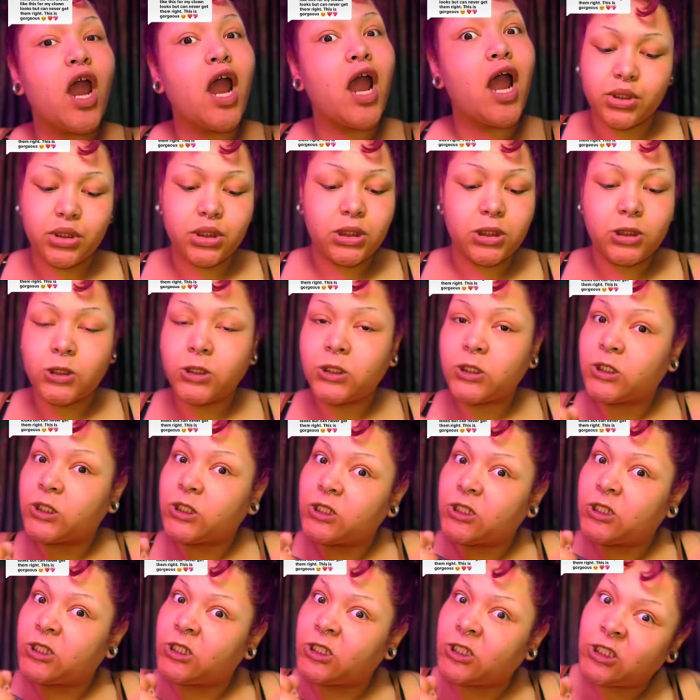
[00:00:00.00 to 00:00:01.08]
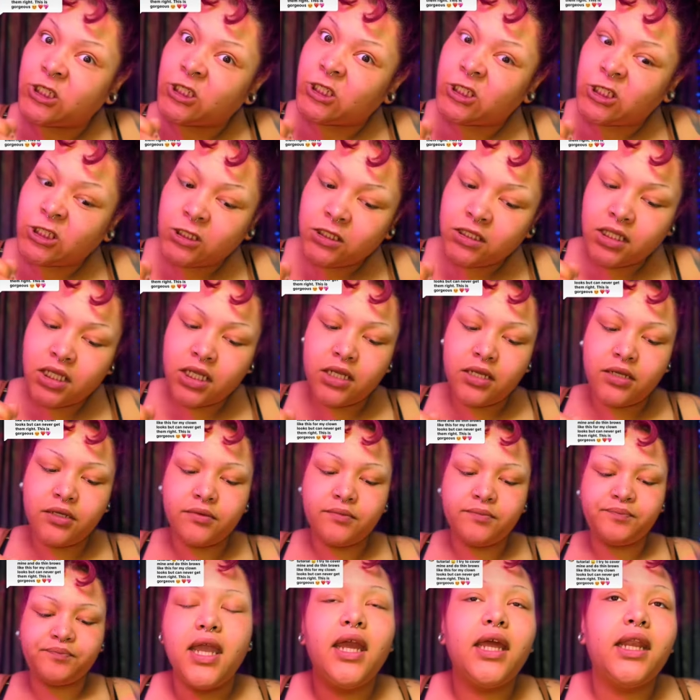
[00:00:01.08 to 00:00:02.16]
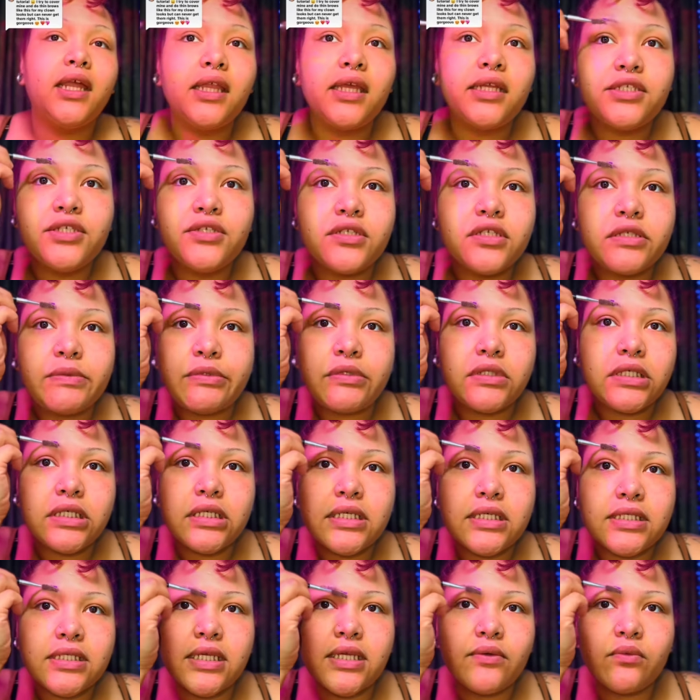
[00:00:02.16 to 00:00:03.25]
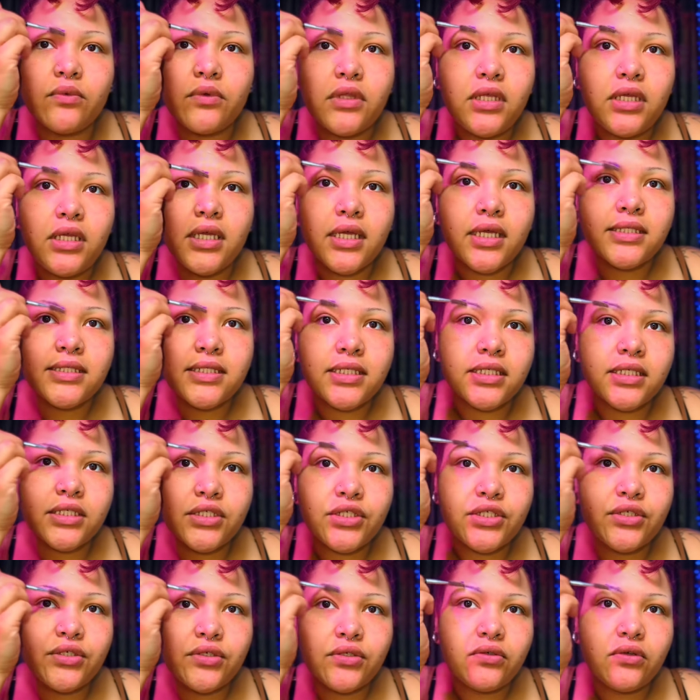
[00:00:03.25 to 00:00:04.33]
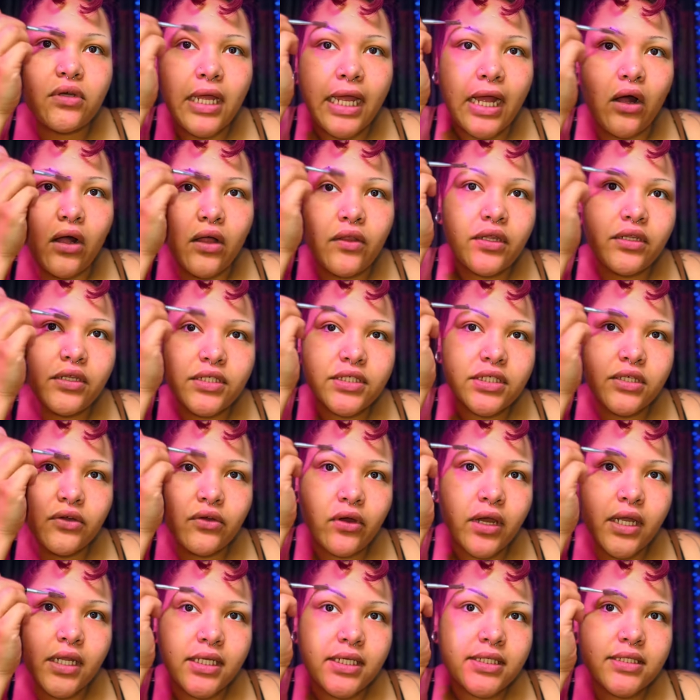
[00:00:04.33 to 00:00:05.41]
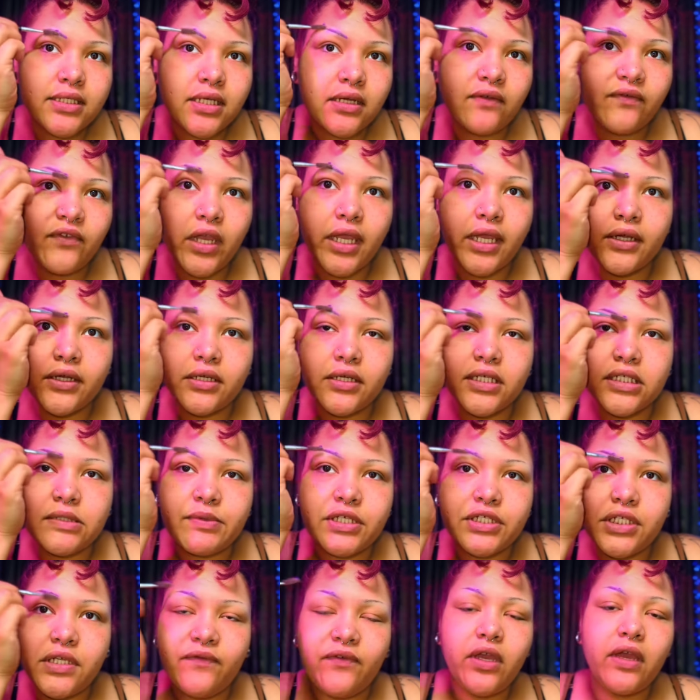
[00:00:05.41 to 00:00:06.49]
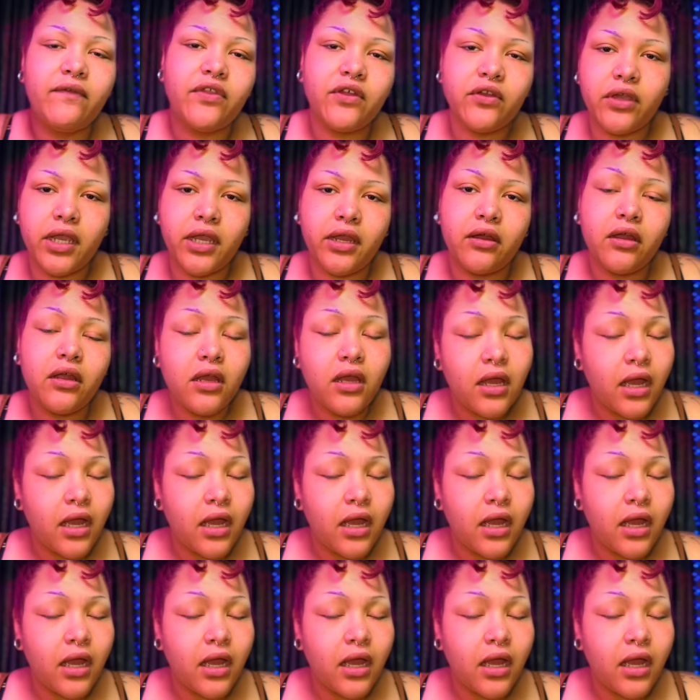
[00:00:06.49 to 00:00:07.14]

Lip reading: Really just get in there. And I like to use the spoolie because it really gets into all the nooks and crannies of your hair, especially if you have thicker hair.